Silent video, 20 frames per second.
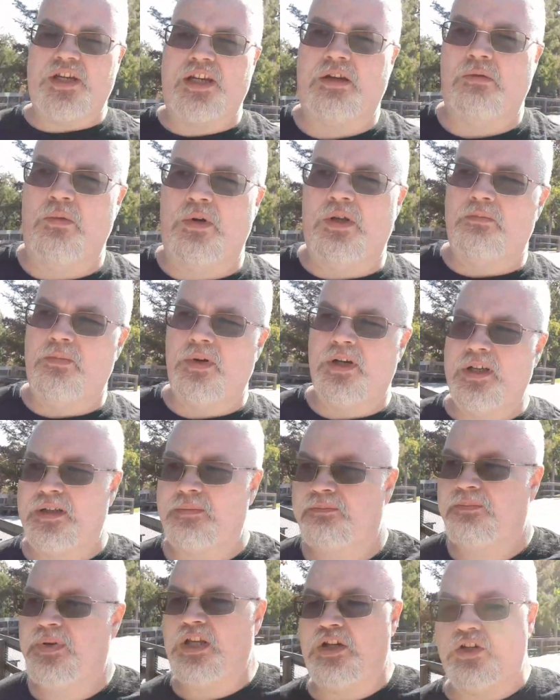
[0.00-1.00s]
anyone
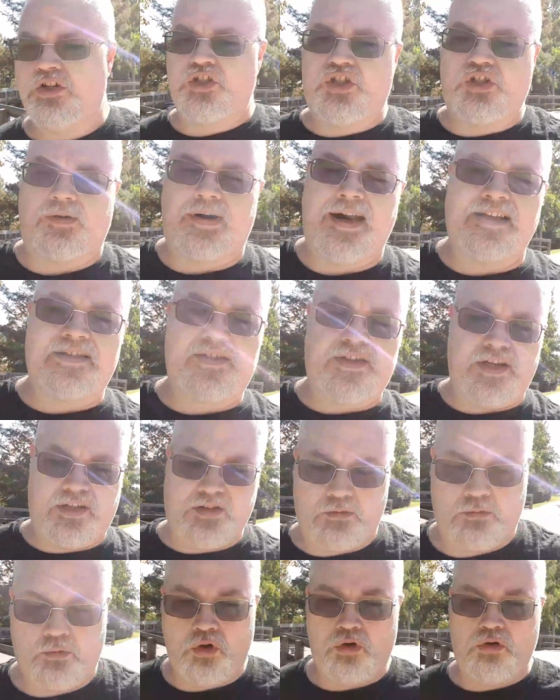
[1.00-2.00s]
but Peter Jurasik
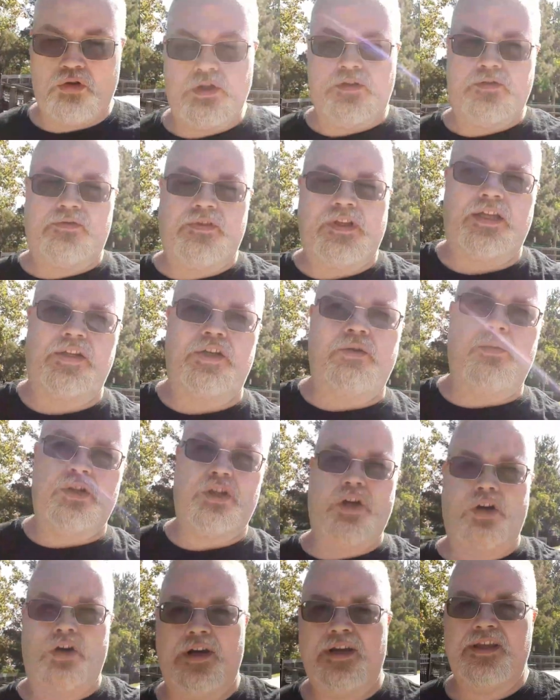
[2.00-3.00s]
in the role of Londo
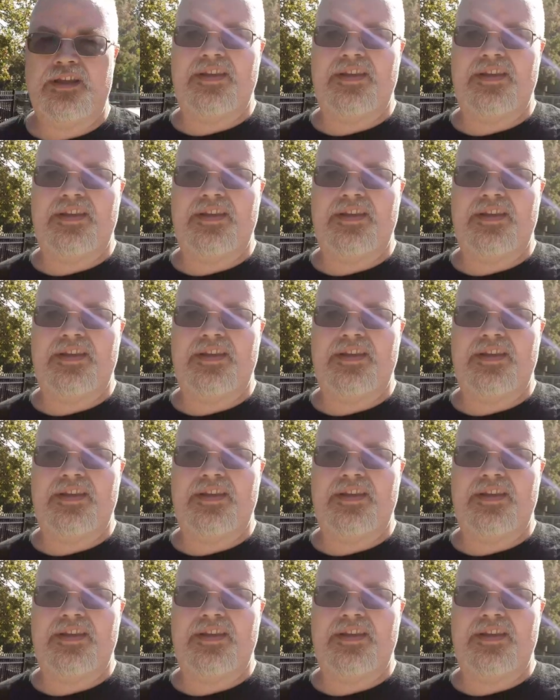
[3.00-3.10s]
Mollari,